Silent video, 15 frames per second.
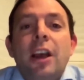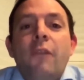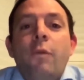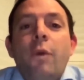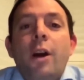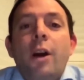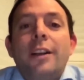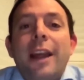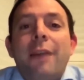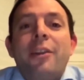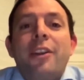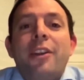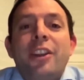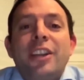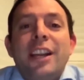have worked out
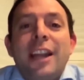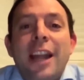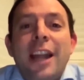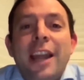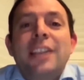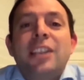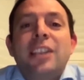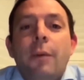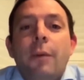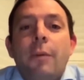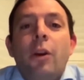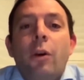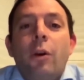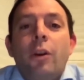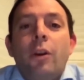that the delays
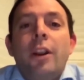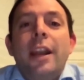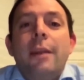going on